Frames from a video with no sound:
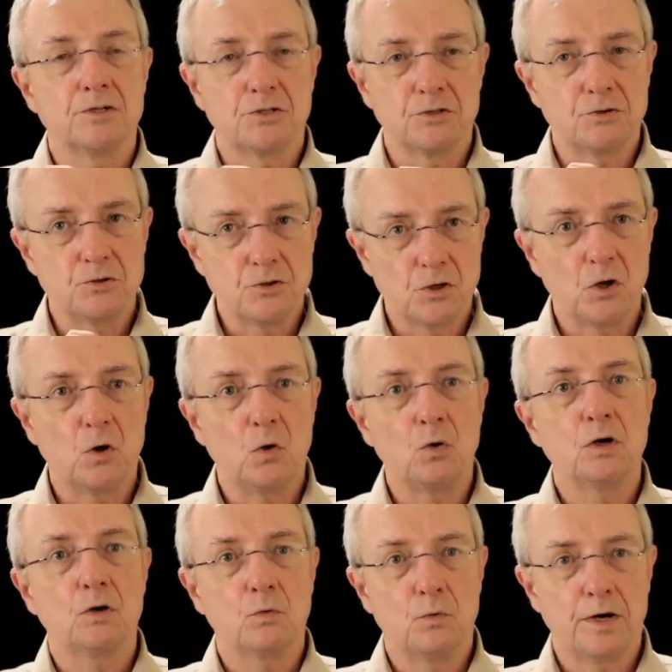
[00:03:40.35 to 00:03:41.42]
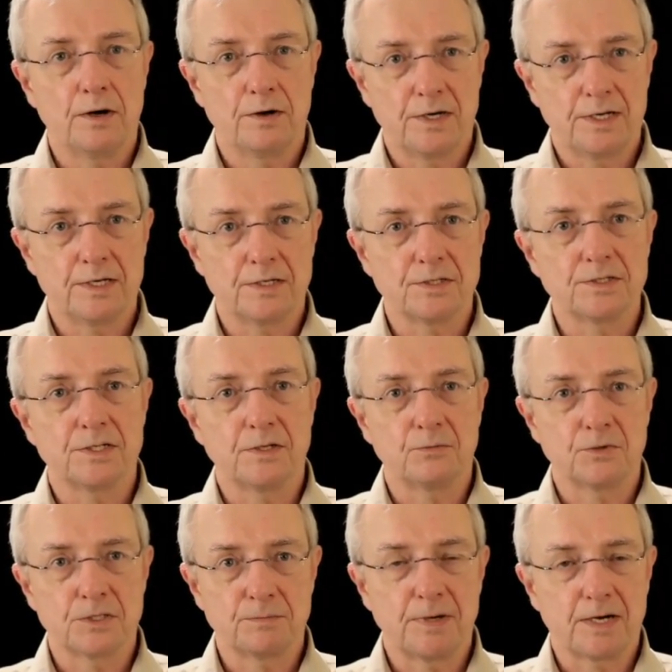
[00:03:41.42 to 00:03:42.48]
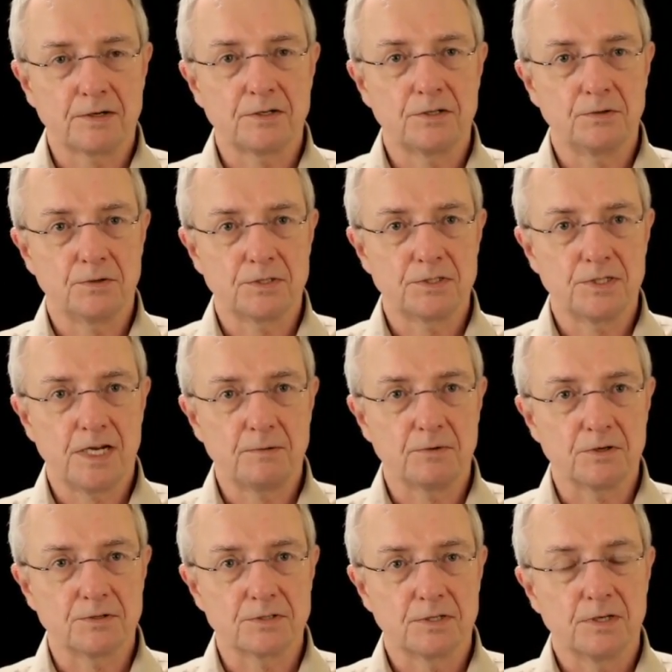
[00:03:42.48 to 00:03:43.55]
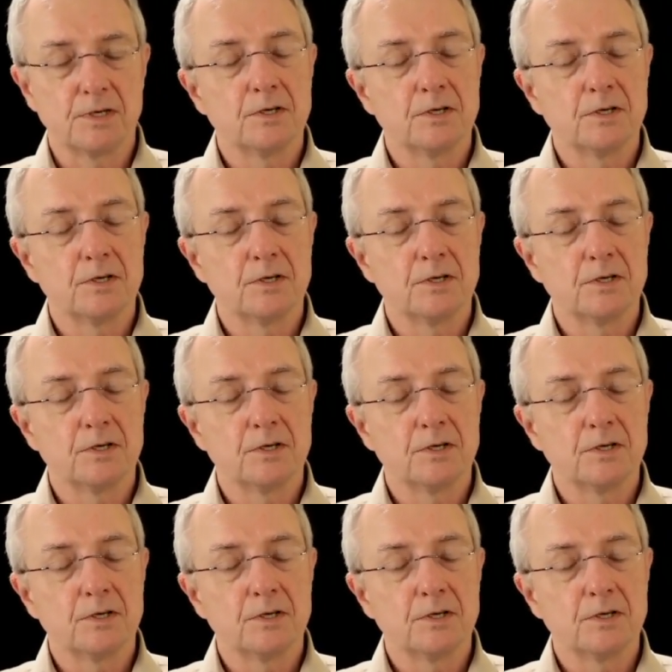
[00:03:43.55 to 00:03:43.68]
to know where it is in respect to its neighbors,